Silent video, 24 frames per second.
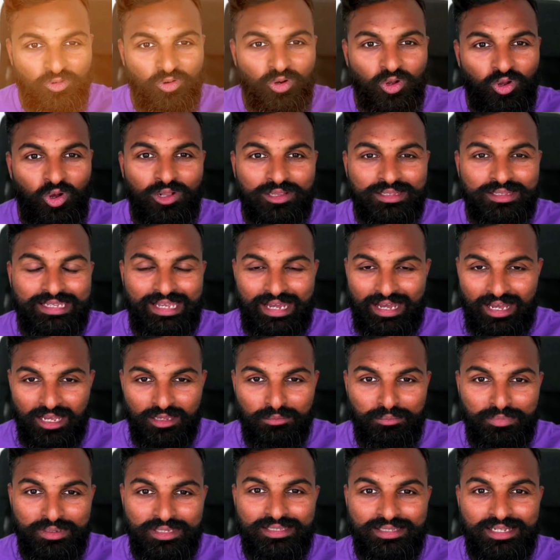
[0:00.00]
all the IP
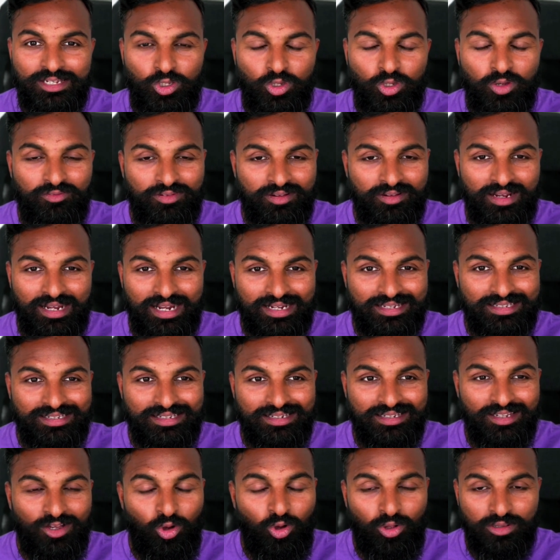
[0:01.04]
that you have collected
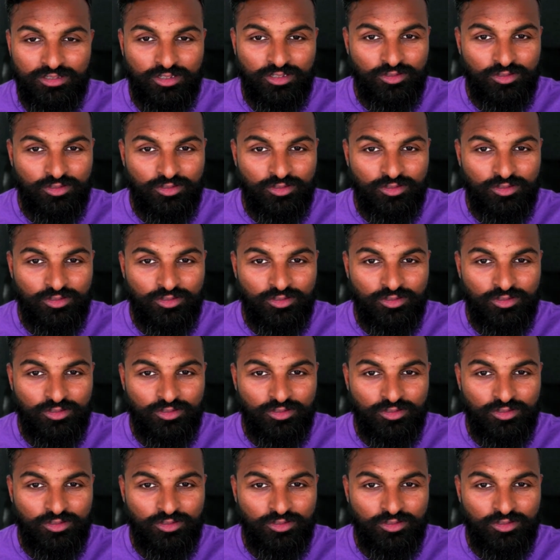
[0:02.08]
all this